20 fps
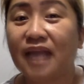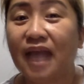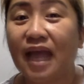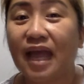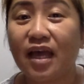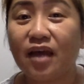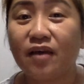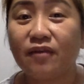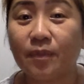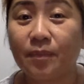I
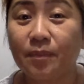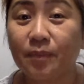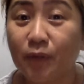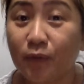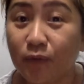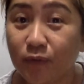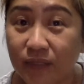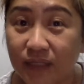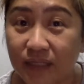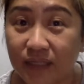have
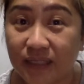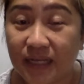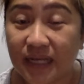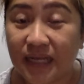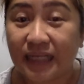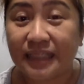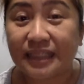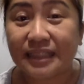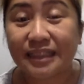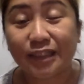uploaded
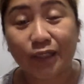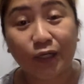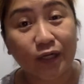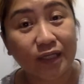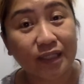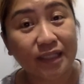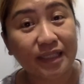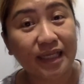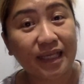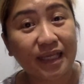
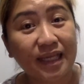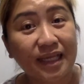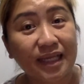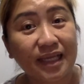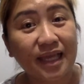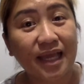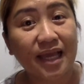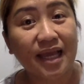starting